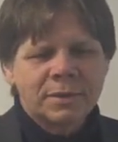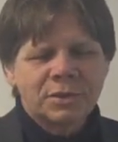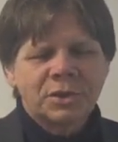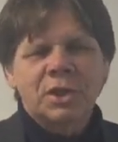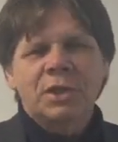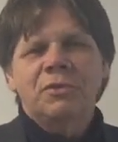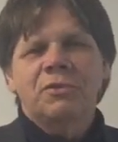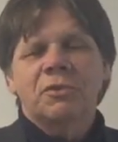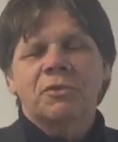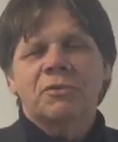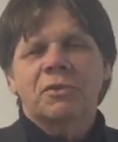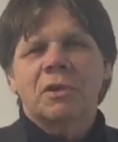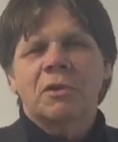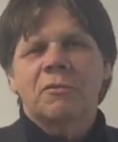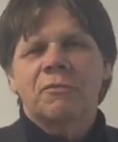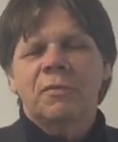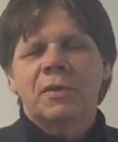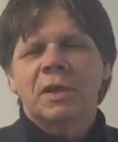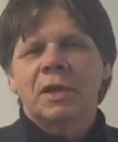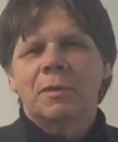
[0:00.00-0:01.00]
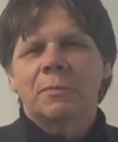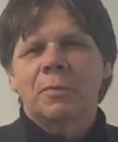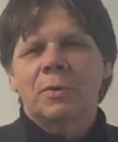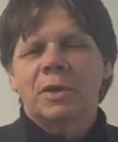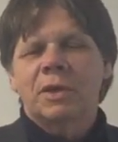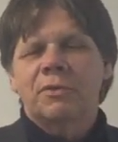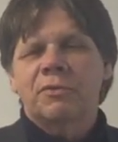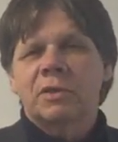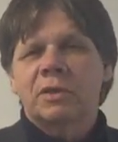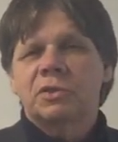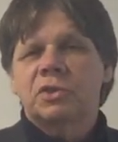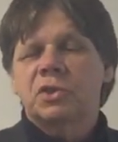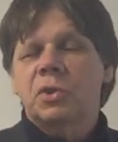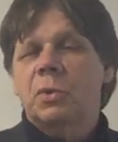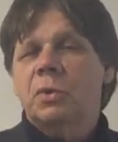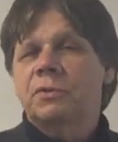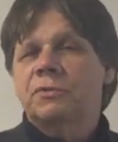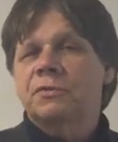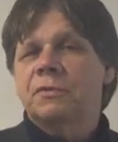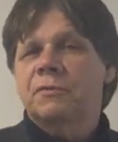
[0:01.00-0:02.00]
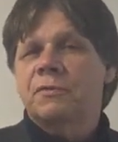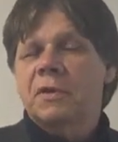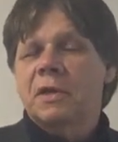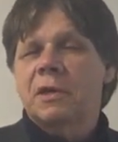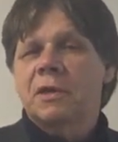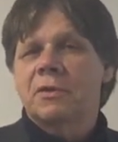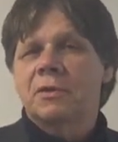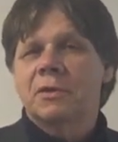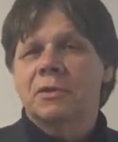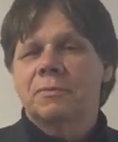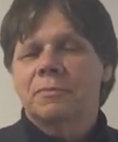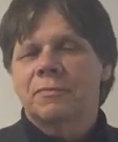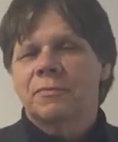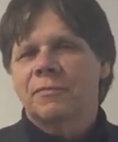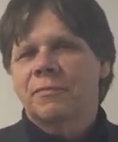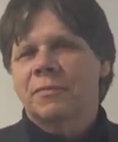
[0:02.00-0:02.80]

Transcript: Jesus told Philip when he said, Show us the Father.